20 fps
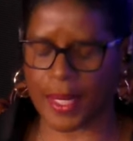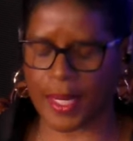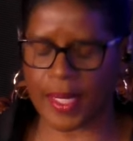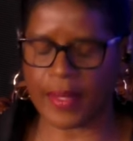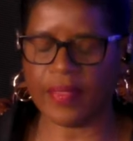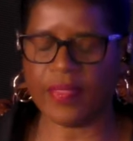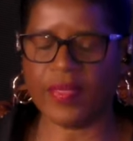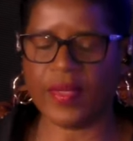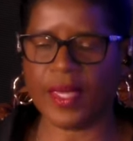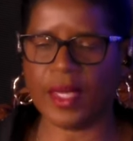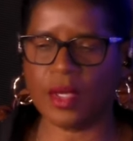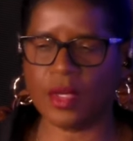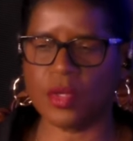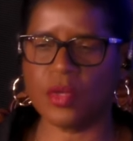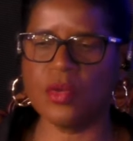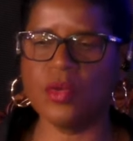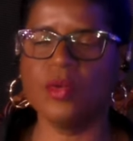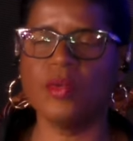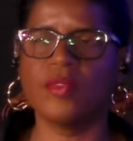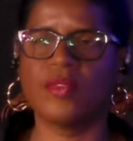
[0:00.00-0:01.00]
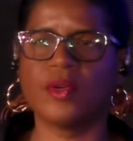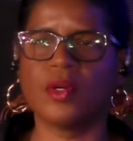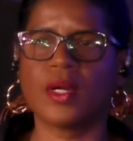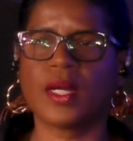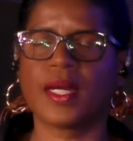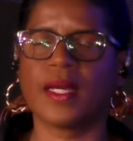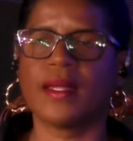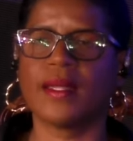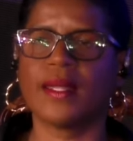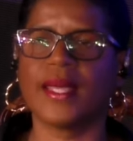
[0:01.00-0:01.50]
And thank you for
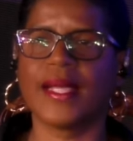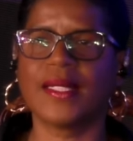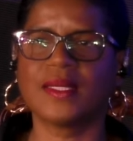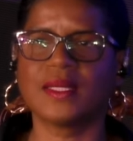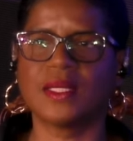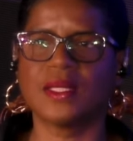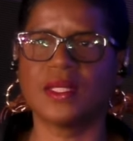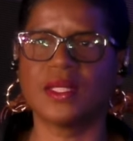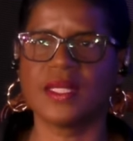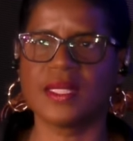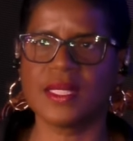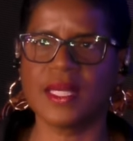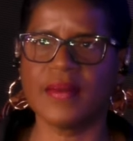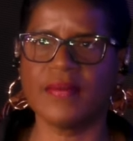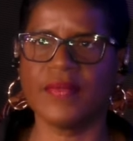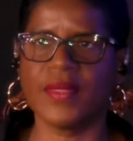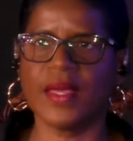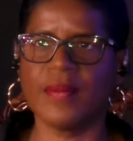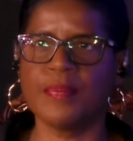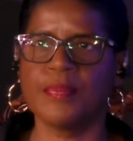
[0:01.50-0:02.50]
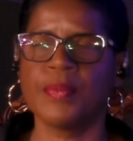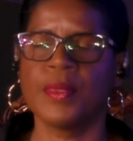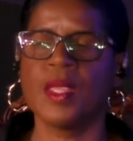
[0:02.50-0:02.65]
connecting this evening.